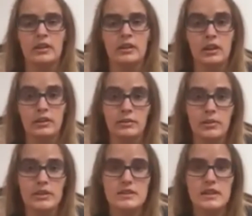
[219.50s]

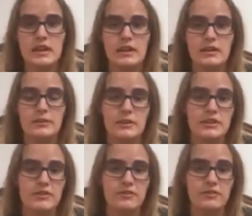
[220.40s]
condiments.
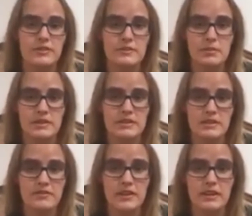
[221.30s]

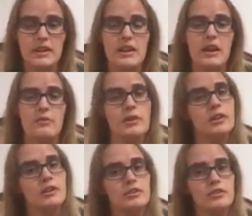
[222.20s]
Specifically, I'm
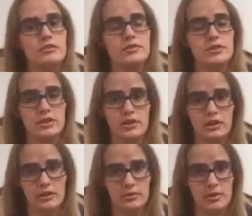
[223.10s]
gonna do sugar
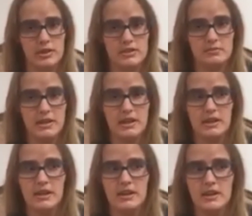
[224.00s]
condiments,
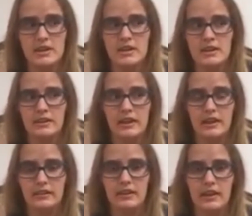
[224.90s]
meaning
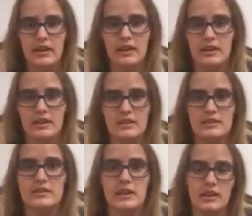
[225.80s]
that
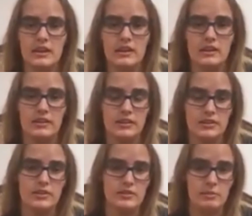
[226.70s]

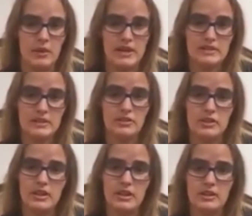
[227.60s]
the base
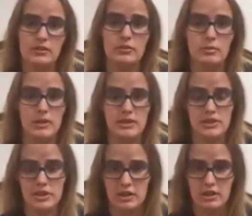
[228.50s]
ingredient will be the
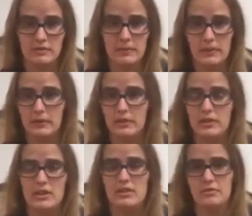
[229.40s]
sugar.
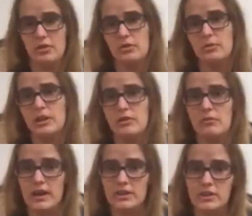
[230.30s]
Normally
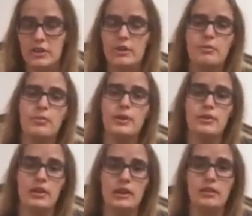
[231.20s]
white sugar, but you
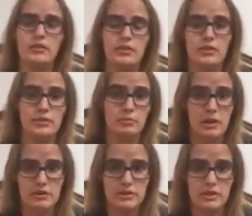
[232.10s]
can also use
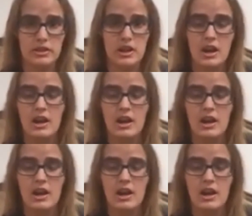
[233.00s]
brown sugar,